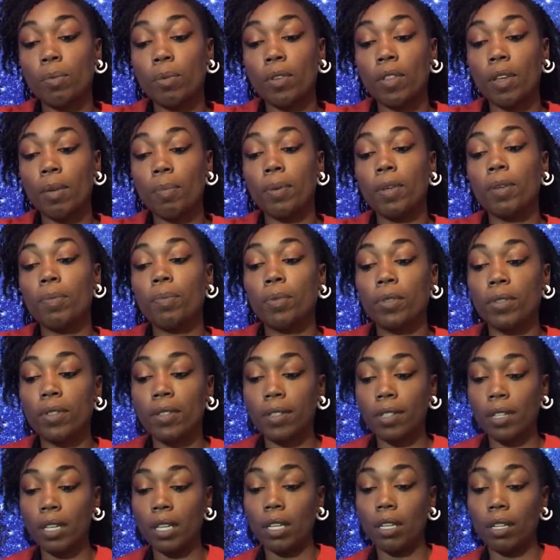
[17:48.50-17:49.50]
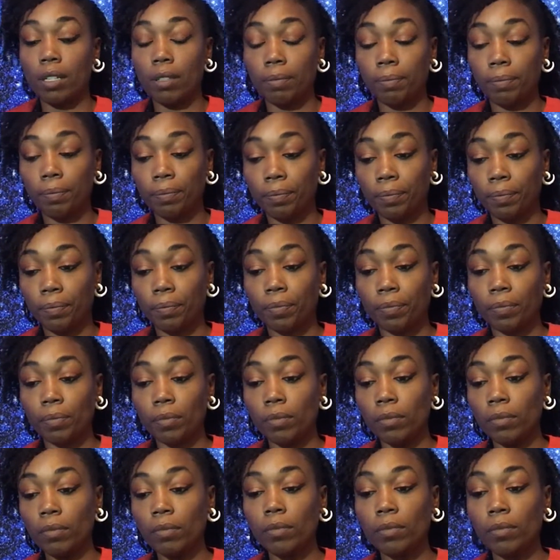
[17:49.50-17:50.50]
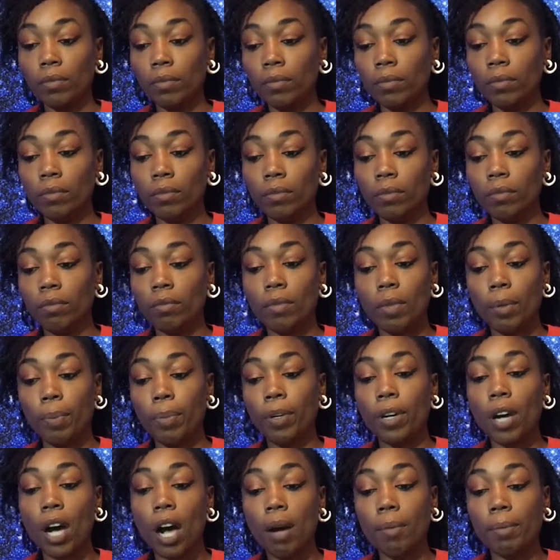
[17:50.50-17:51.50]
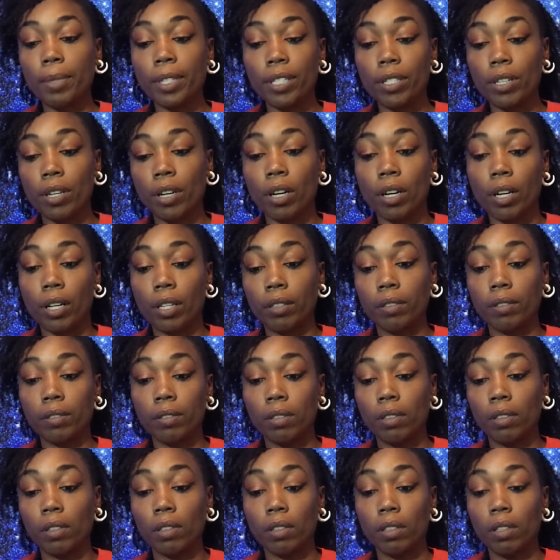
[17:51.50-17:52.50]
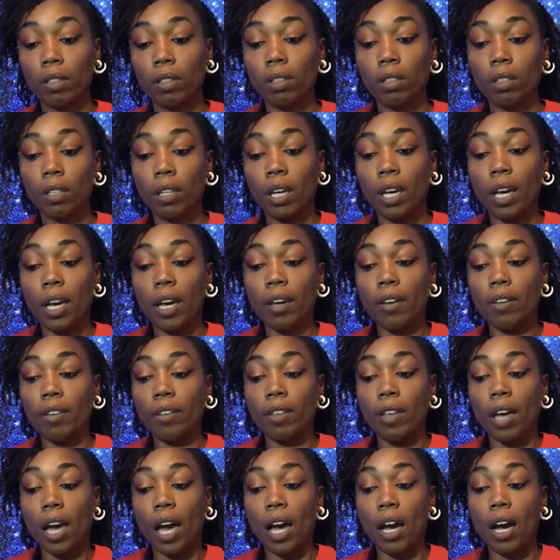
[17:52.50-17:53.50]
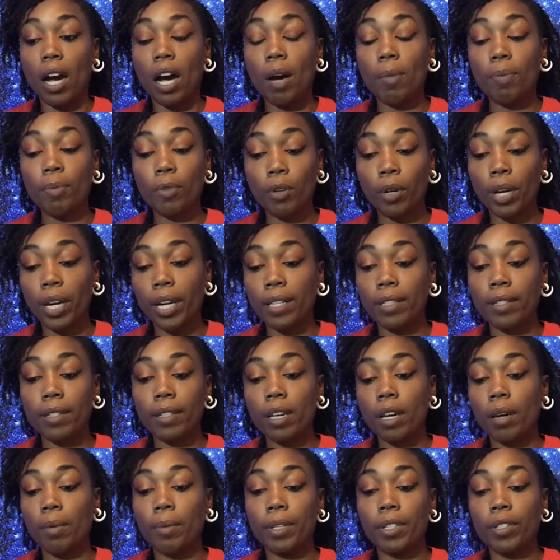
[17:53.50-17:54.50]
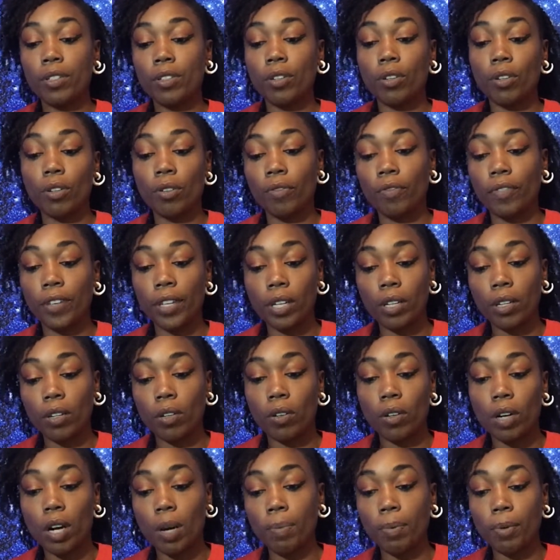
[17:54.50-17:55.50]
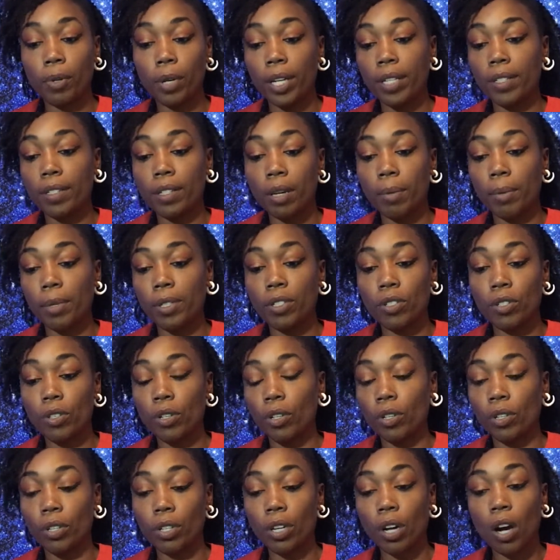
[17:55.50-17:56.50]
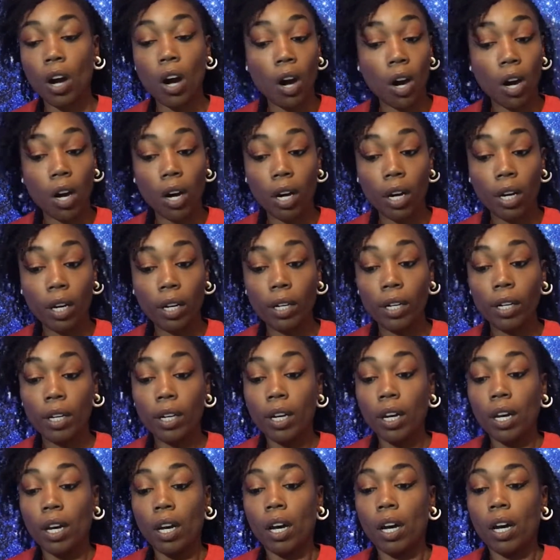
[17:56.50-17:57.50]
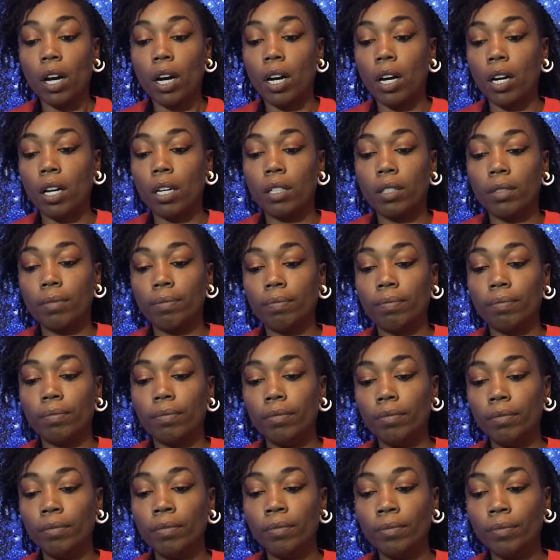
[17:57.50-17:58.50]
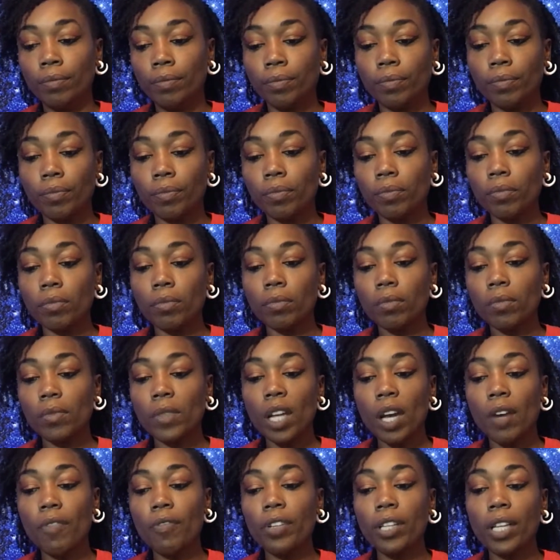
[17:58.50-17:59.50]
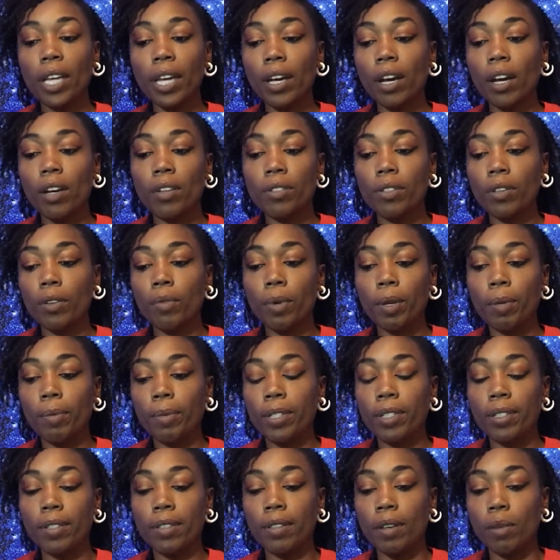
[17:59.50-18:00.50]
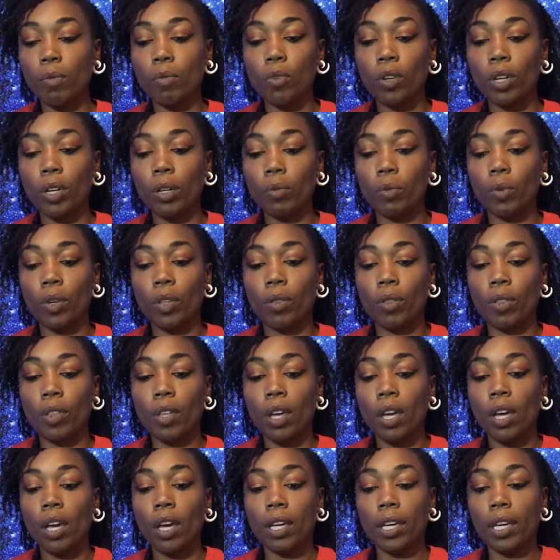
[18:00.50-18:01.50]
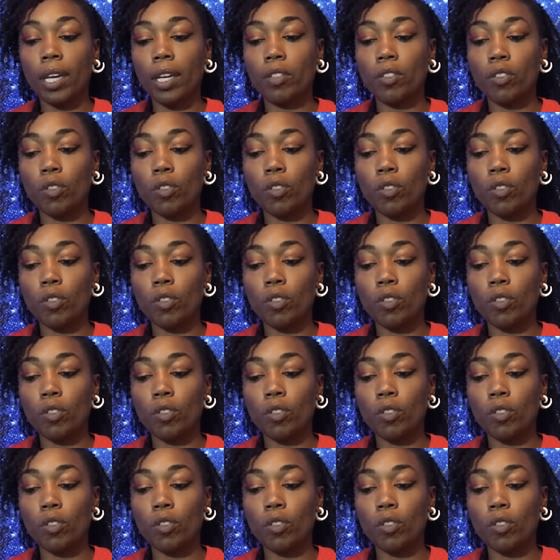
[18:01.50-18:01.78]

that people see, people comment on. Upgrades coming to your vehicle, upgrades coming to your car. I feel like also maybe someone with Cancer,